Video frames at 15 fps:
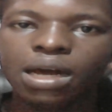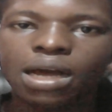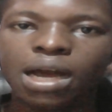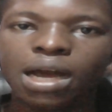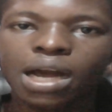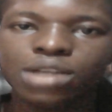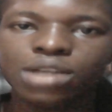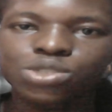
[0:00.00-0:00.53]

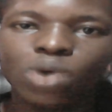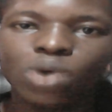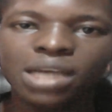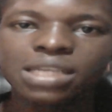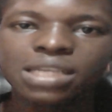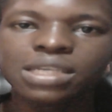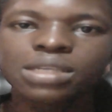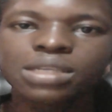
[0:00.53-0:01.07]

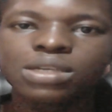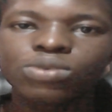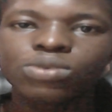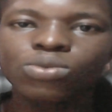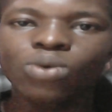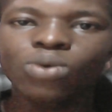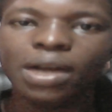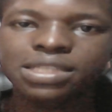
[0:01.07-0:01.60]
Actually, Google
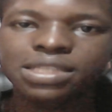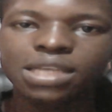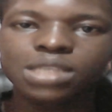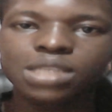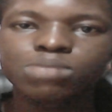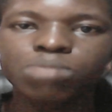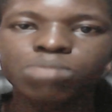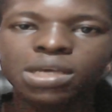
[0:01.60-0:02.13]
AdSense
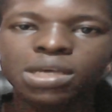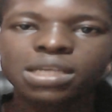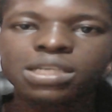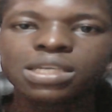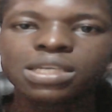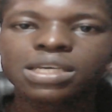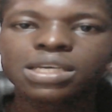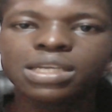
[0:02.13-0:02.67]
pay
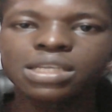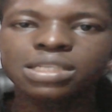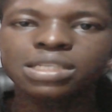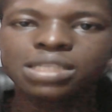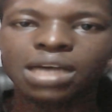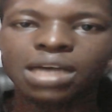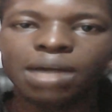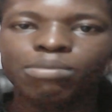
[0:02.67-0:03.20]

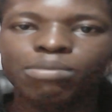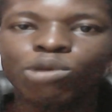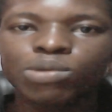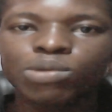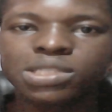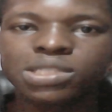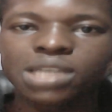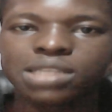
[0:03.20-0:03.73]
their
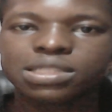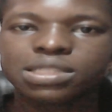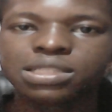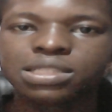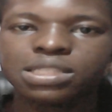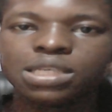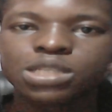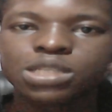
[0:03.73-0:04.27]
publishers
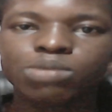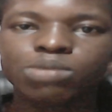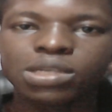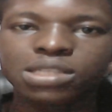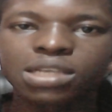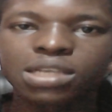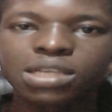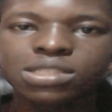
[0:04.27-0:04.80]

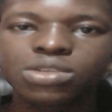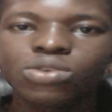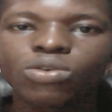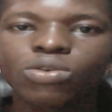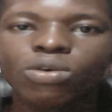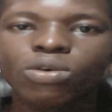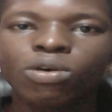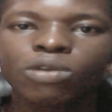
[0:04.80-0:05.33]
68%
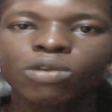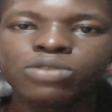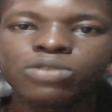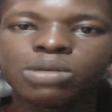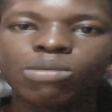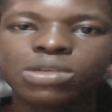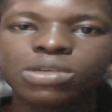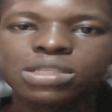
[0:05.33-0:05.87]
of the
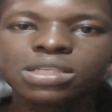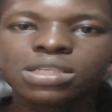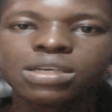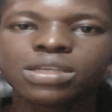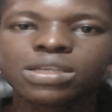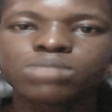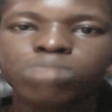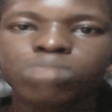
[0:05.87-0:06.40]
money
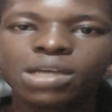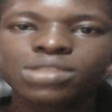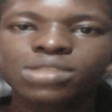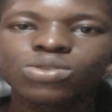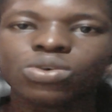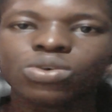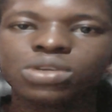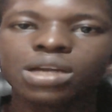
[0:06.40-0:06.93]
spent
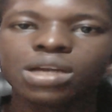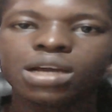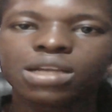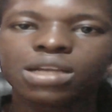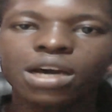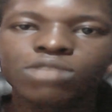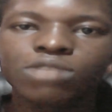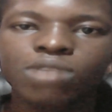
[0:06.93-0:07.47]
on an
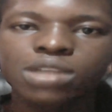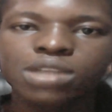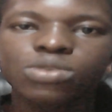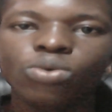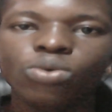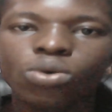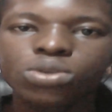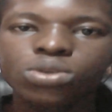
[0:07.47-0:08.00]
advert
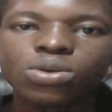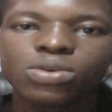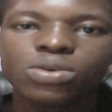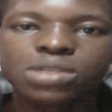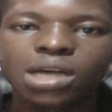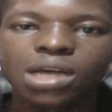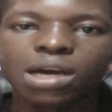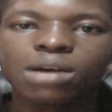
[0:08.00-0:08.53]
run on
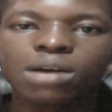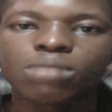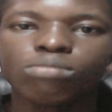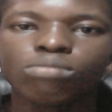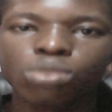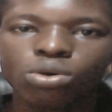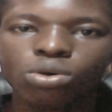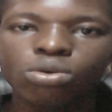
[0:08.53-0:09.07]
their
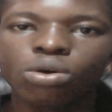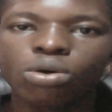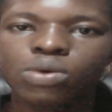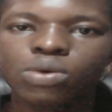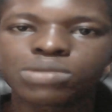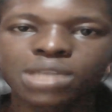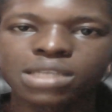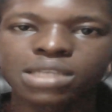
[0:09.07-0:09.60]
blog or
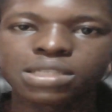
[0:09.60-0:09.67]
website.